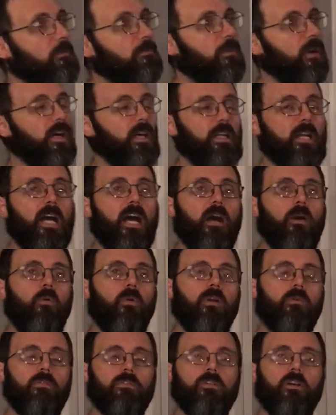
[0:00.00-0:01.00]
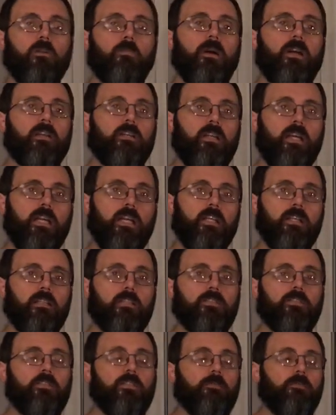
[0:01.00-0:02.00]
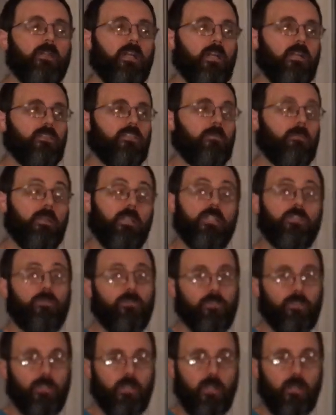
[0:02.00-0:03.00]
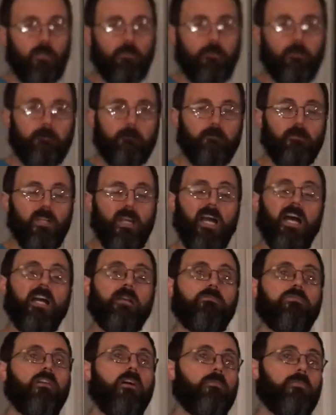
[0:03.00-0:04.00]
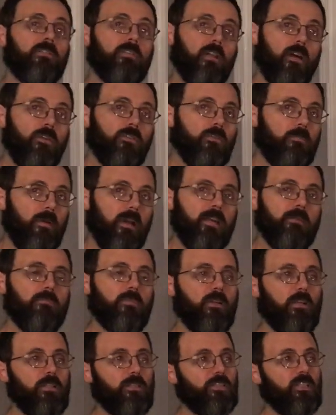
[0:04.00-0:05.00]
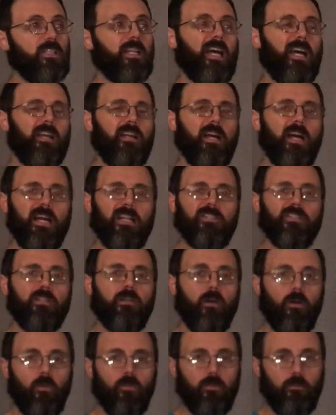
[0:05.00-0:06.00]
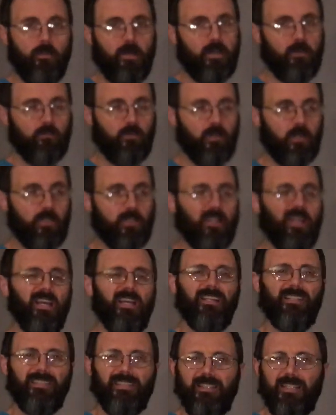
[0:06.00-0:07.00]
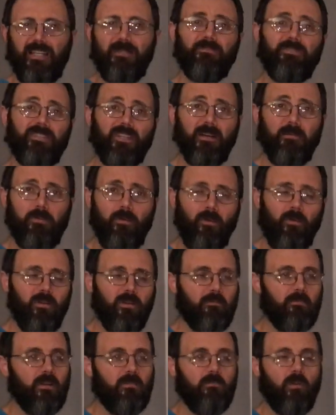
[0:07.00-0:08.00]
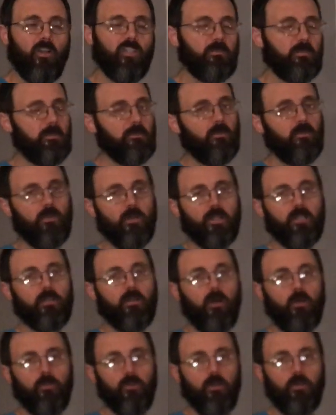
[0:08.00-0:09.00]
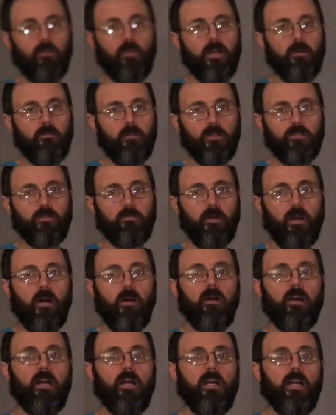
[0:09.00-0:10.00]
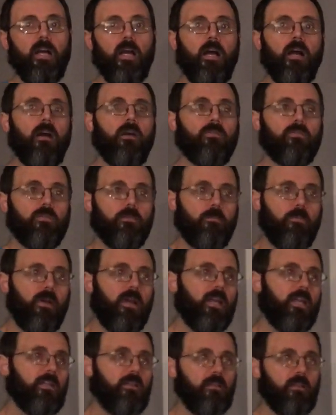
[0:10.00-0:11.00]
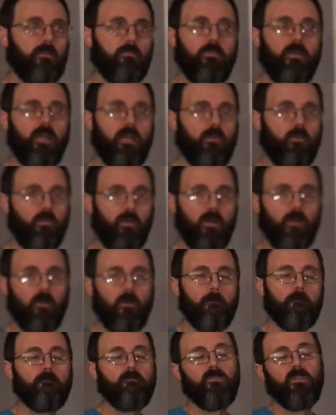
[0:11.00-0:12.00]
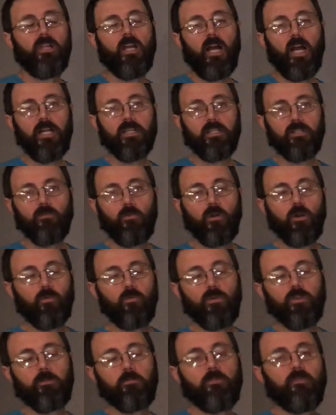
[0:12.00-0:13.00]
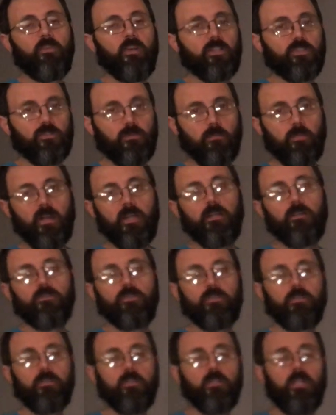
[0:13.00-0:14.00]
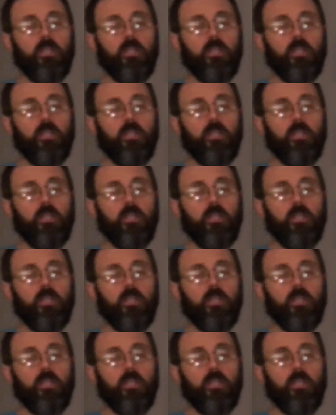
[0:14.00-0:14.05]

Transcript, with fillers: but uh, what I want to talk about today is some initial stuff. How to properly load the paintbrush and how to actually hold the paintbrush. Seems simple, but most people really don't know that much about how to paint and paint well. I did work with the professional painters